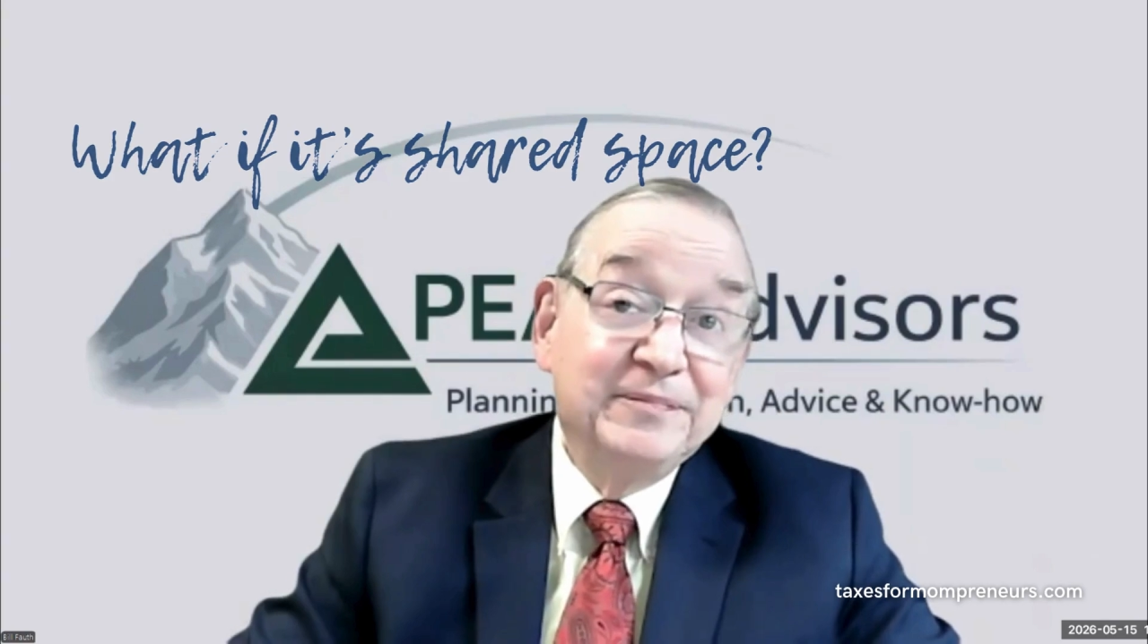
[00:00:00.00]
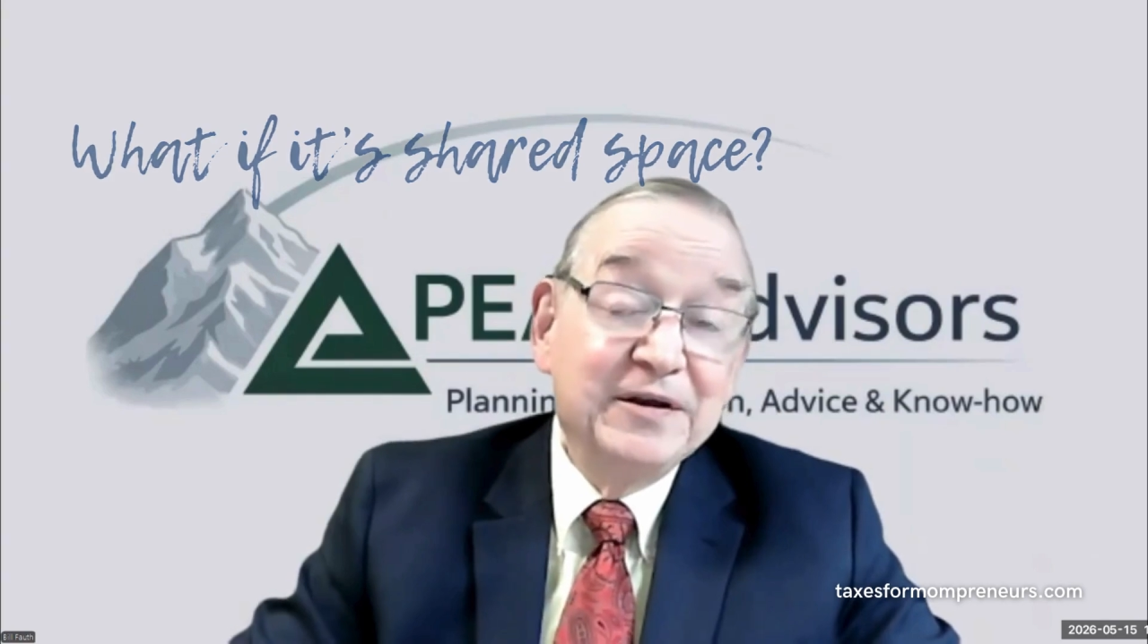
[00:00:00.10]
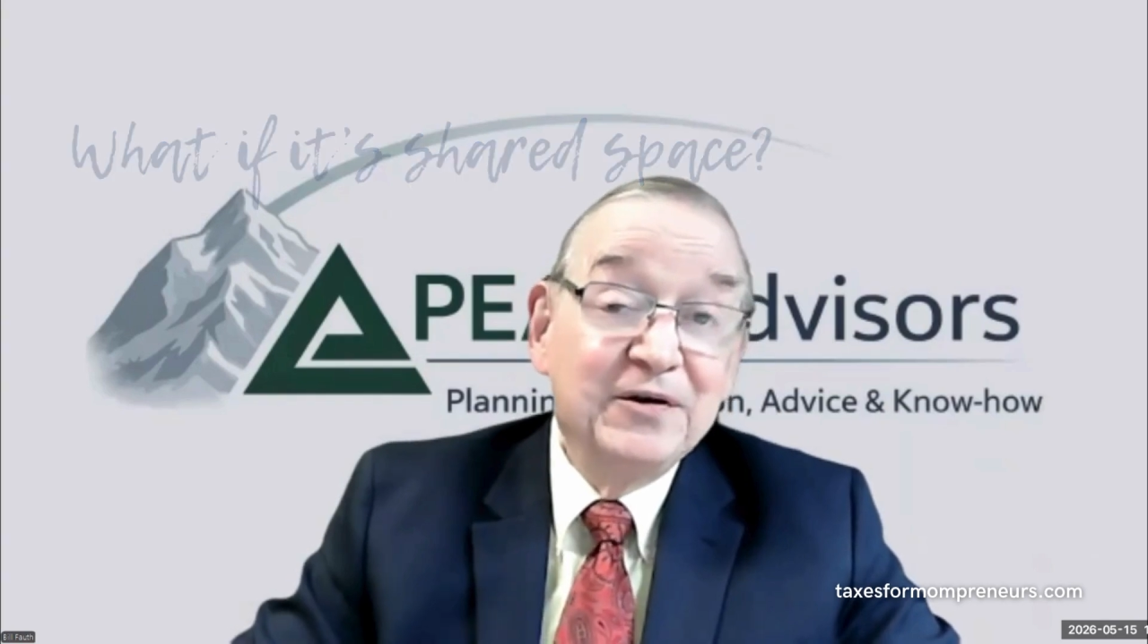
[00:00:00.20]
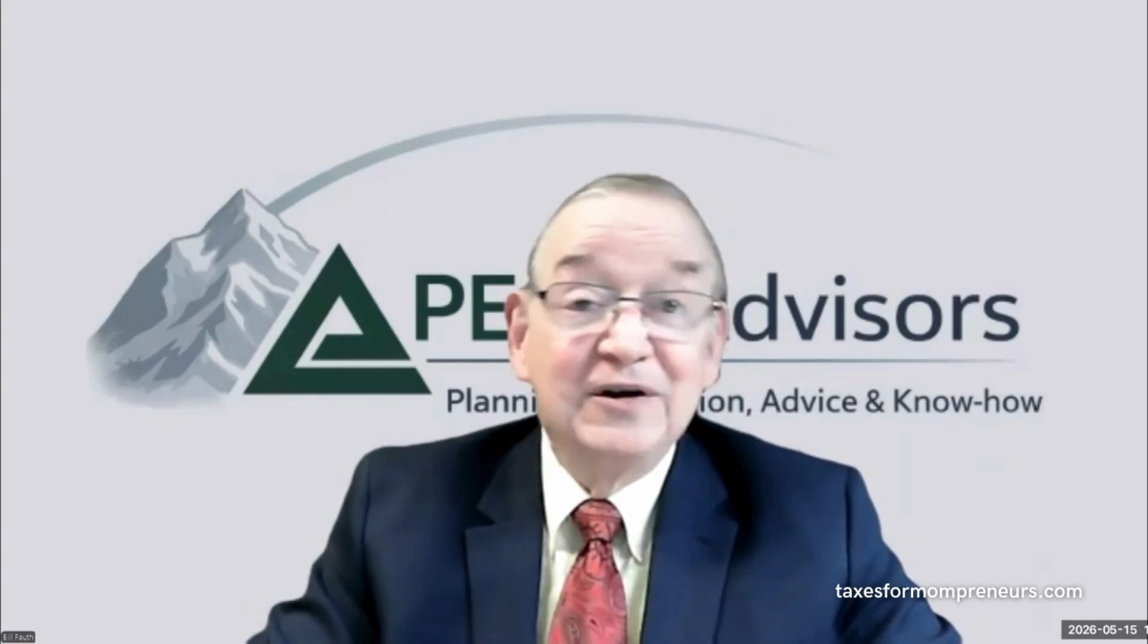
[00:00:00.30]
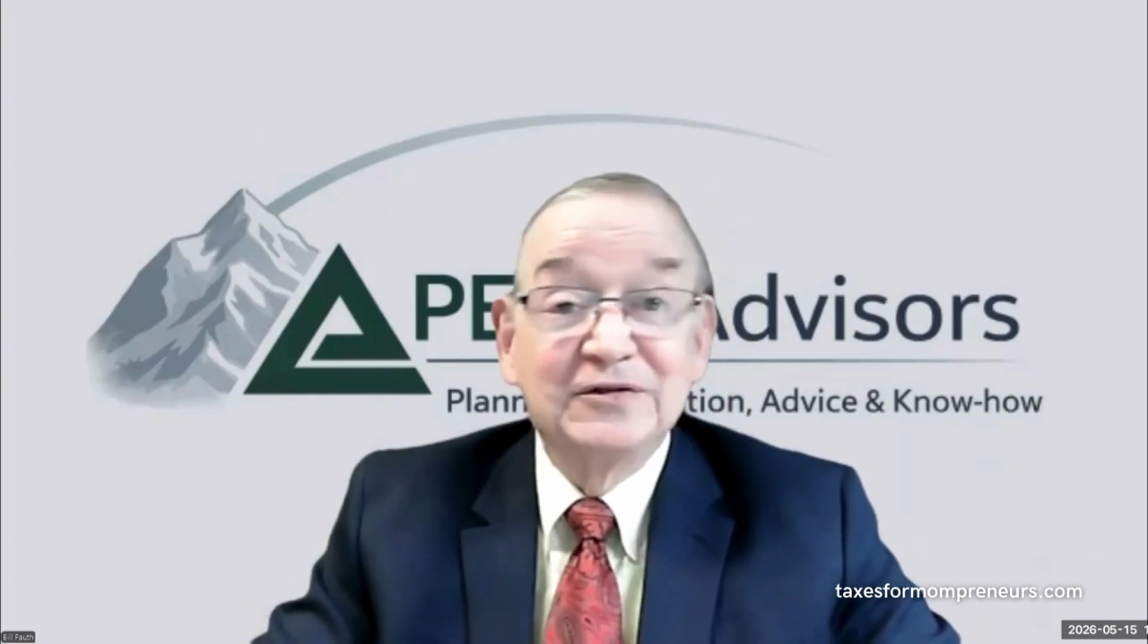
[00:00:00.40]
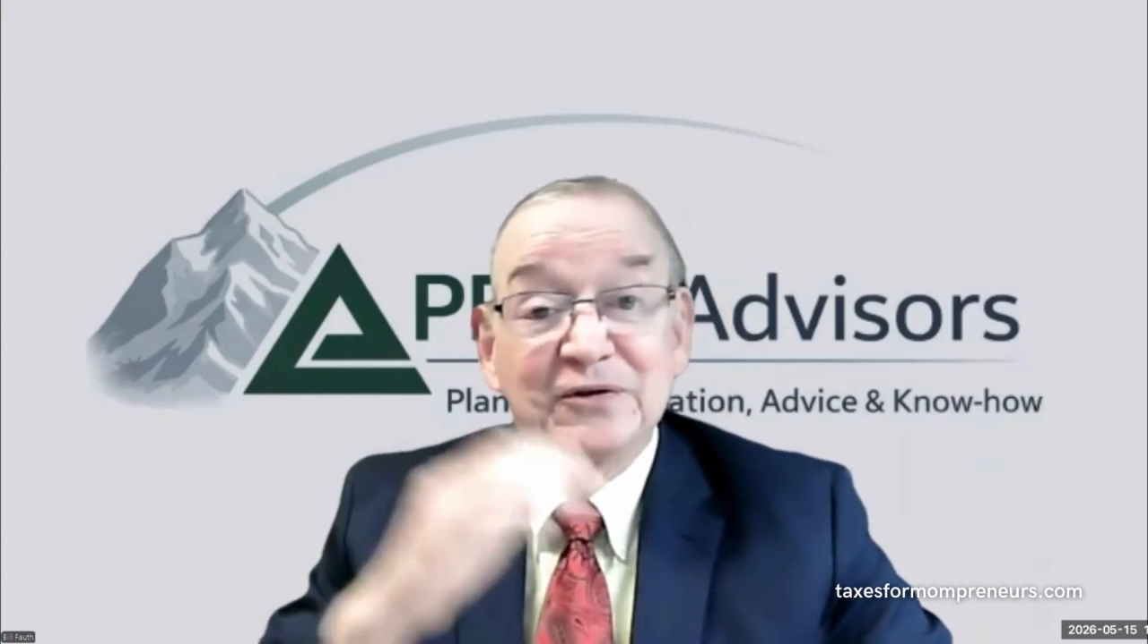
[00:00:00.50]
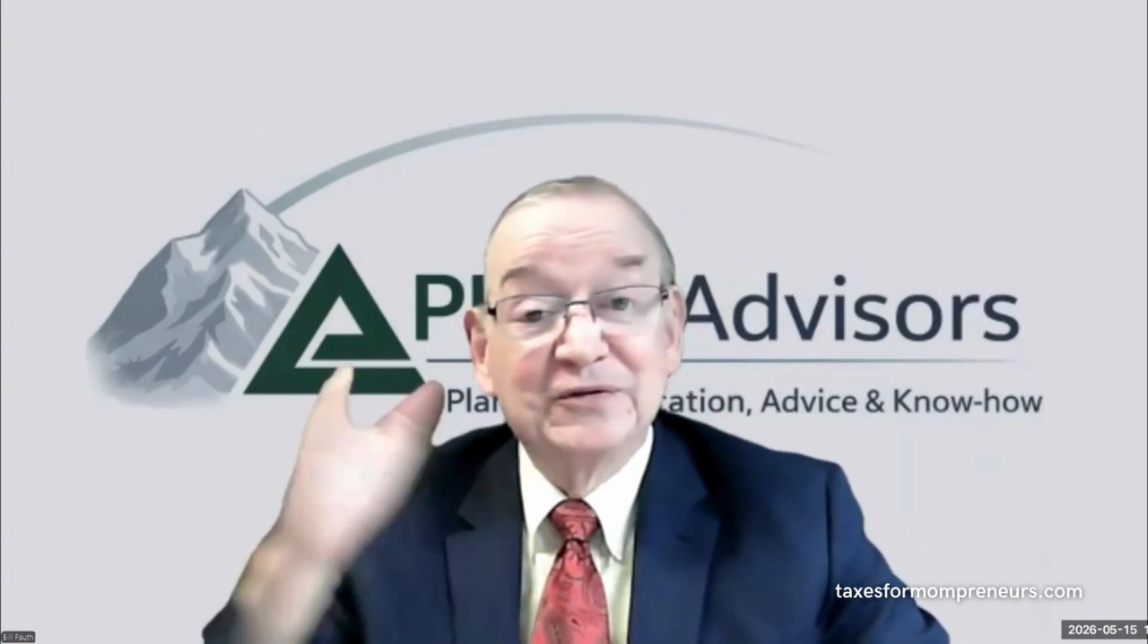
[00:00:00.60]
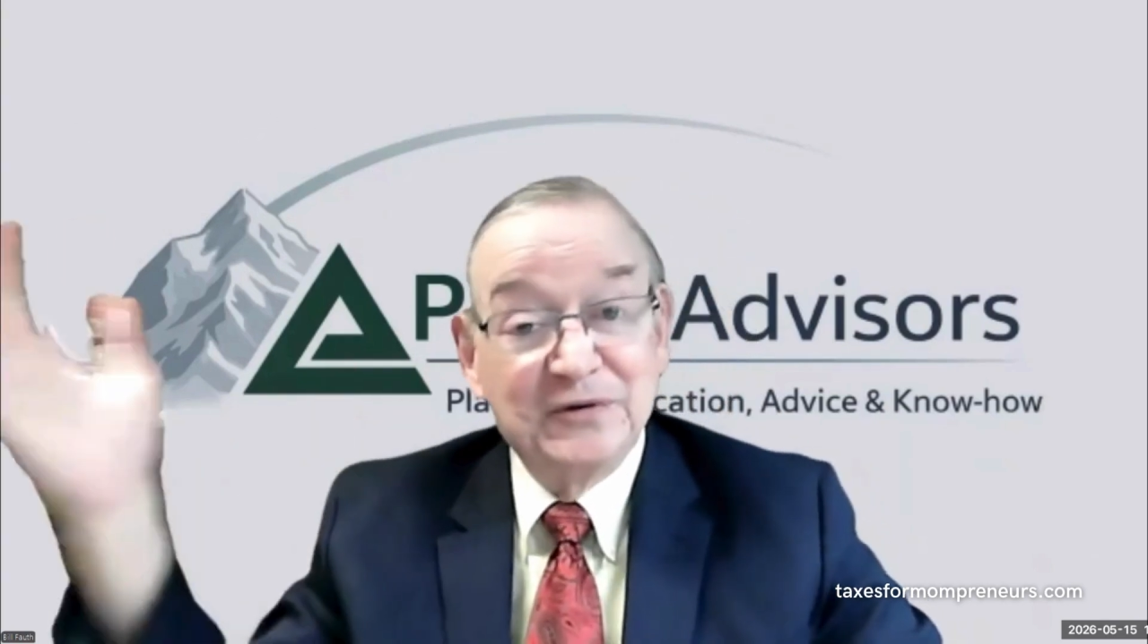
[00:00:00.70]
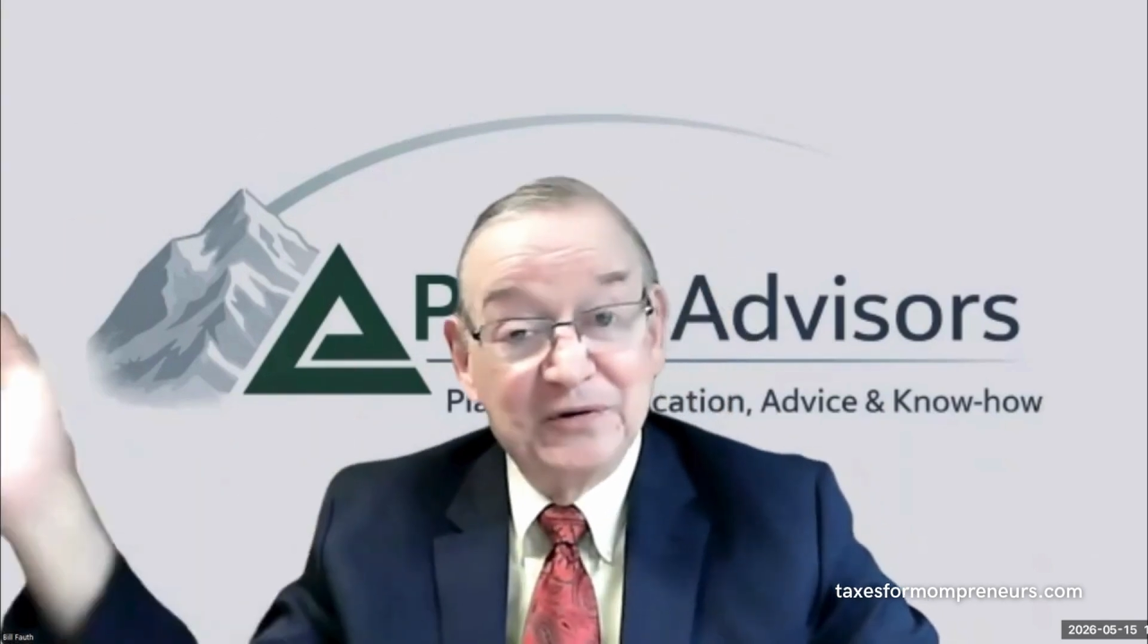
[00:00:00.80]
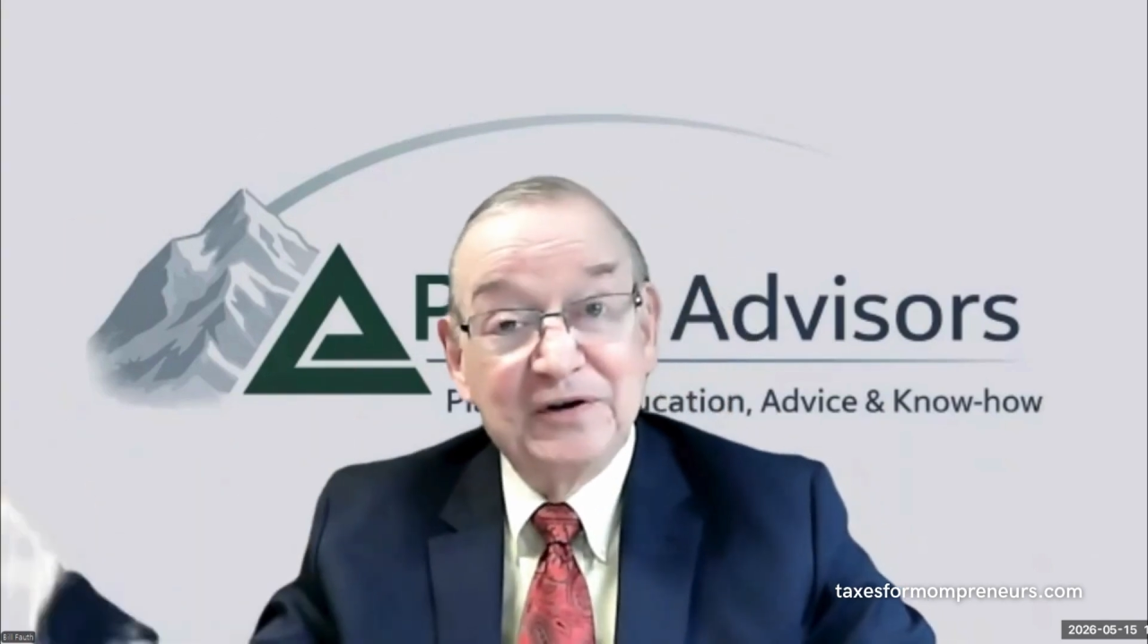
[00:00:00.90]
but you're
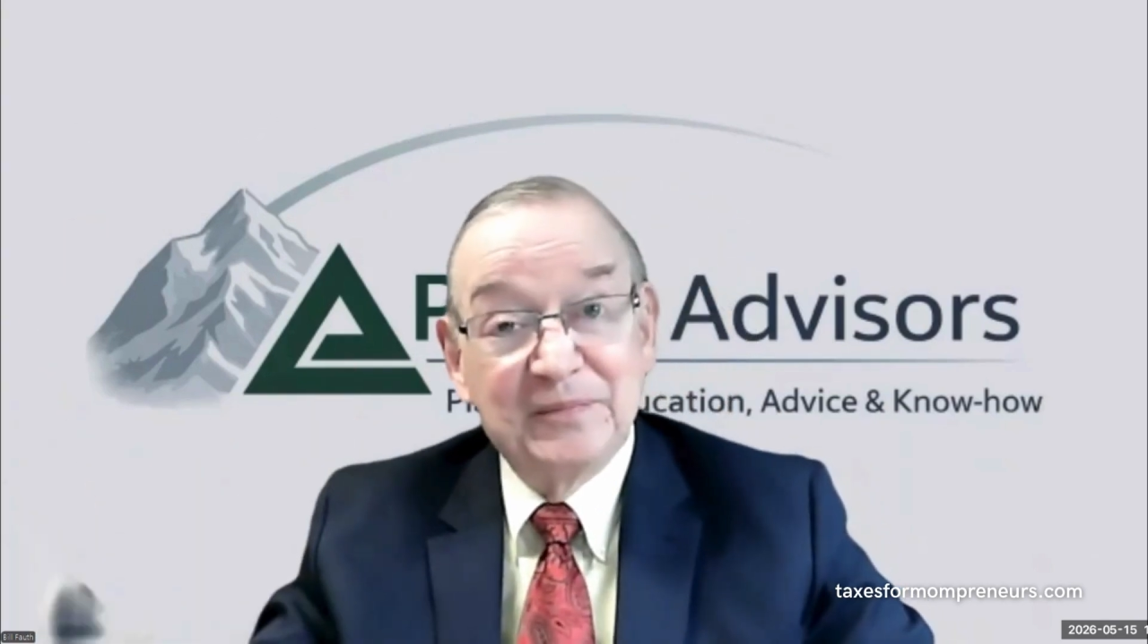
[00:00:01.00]
also doing